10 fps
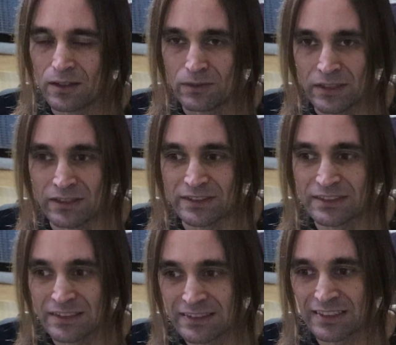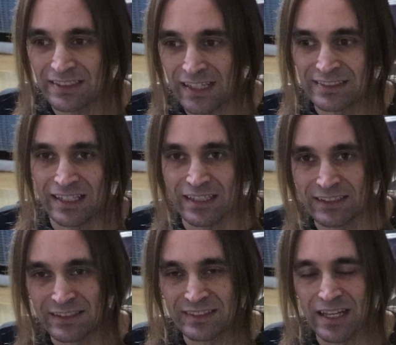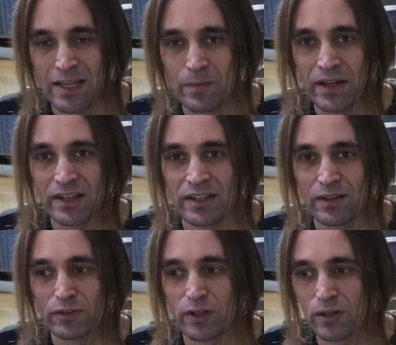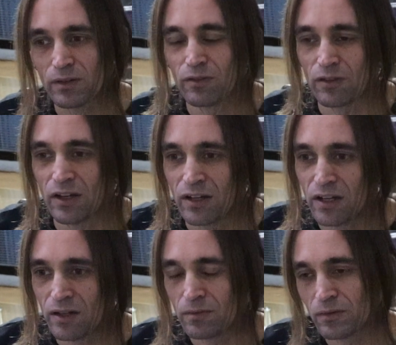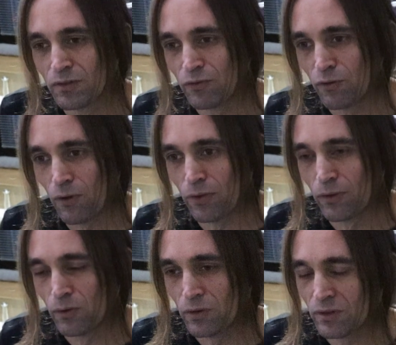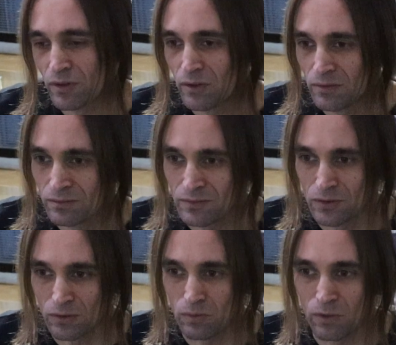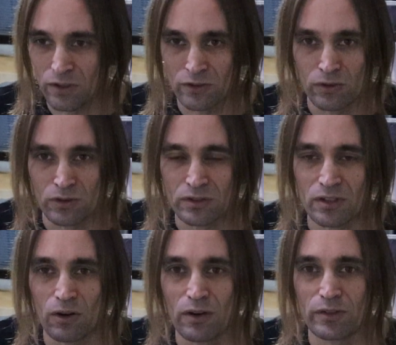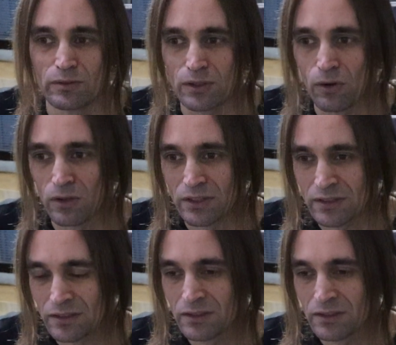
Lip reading: so here it's exactly the same at every fourth note, quarter note, however you would call it.